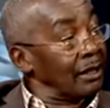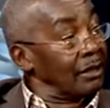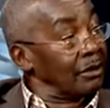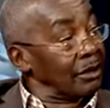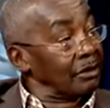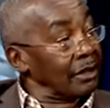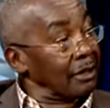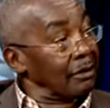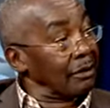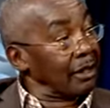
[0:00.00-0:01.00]
interest
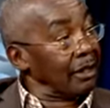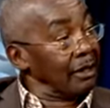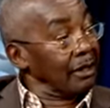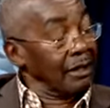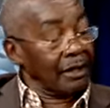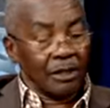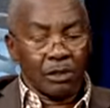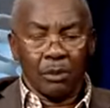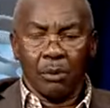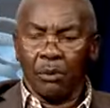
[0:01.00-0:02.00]
rate, okay?
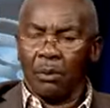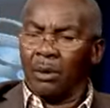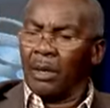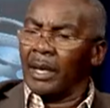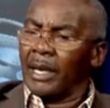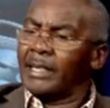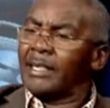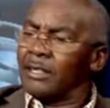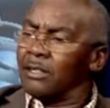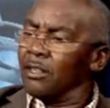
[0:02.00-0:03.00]
So it
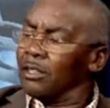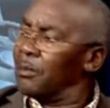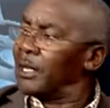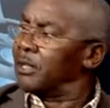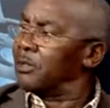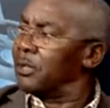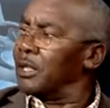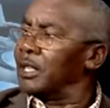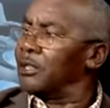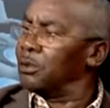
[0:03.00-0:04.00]
is not mandatory
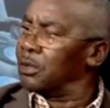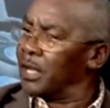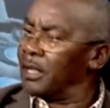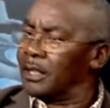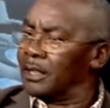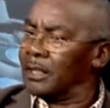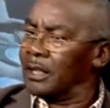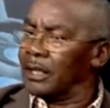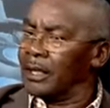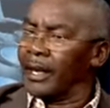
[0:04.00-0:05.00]
that you take it.
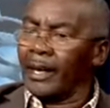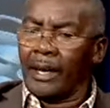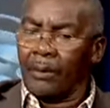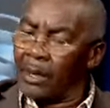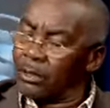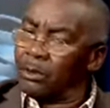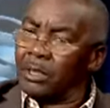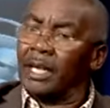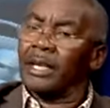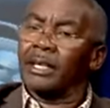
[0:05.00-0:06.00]
And I want to
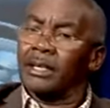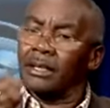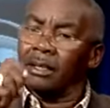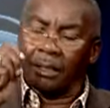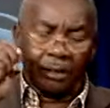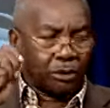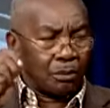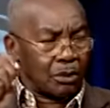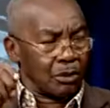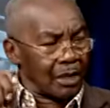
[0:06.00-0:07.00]
take to,
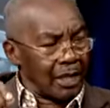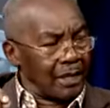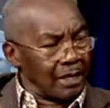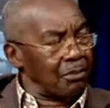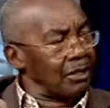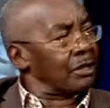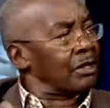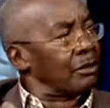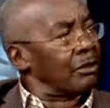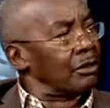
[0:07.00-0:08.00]
to send this message
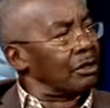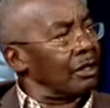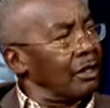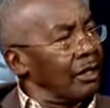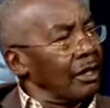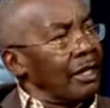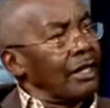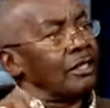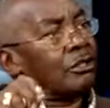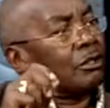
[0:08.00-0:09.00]
across.
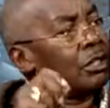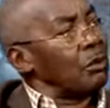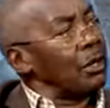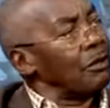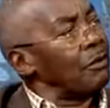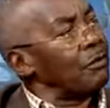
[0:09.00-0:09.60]
It is only when you